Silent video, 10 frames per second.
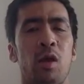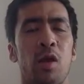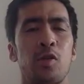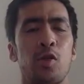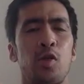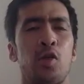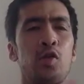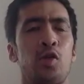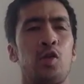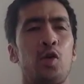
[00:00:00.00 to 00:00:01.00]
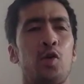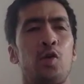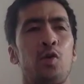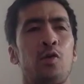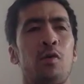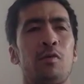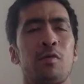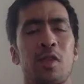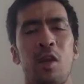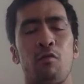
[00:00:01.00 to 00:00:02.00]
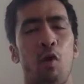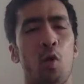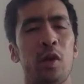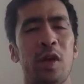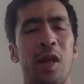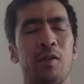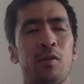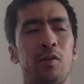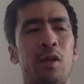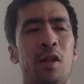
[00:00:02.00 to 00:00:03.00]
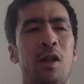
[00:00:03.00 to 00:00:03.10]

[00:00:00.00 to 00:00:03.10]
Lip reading: as soon as you say roll an ankle,